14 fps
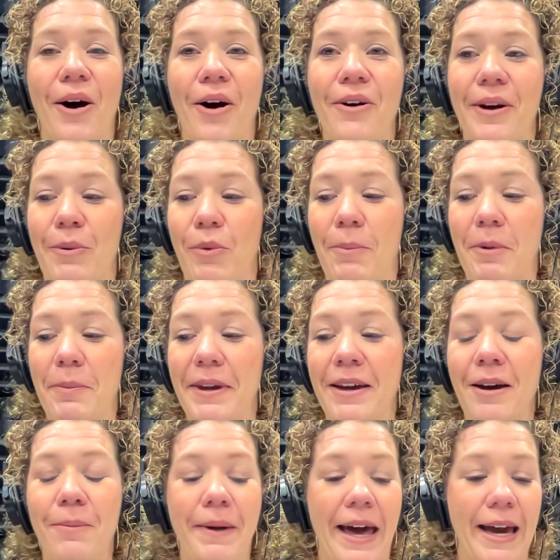All right, well, I'm going to
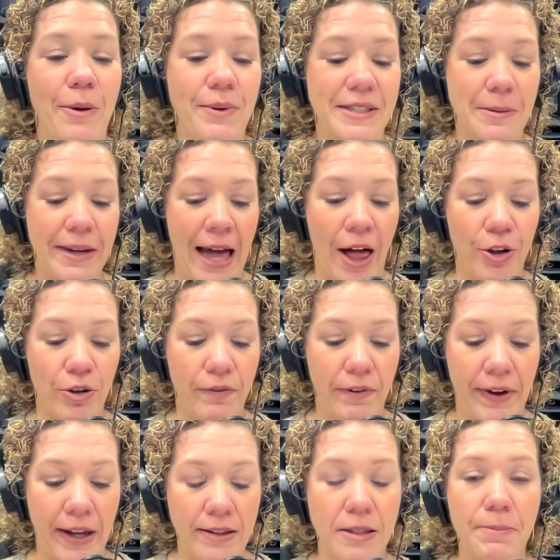come back with some calendar of
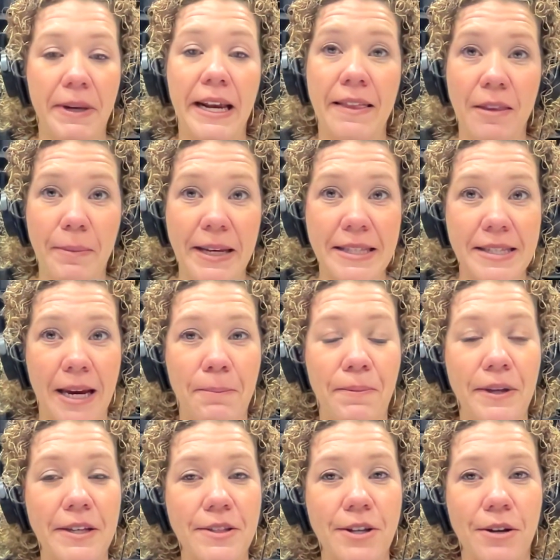events. But in the meantime,
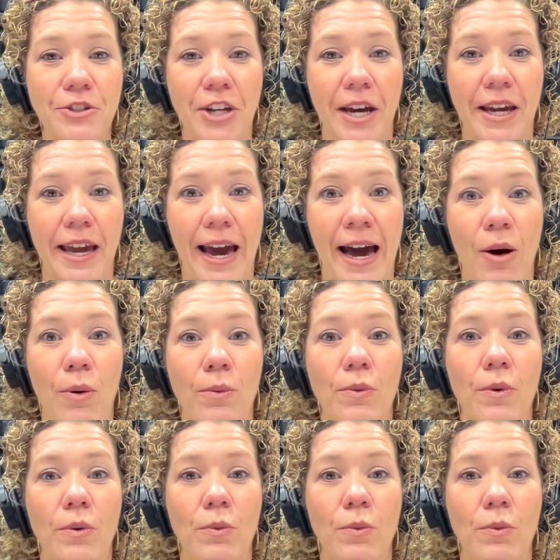please go check out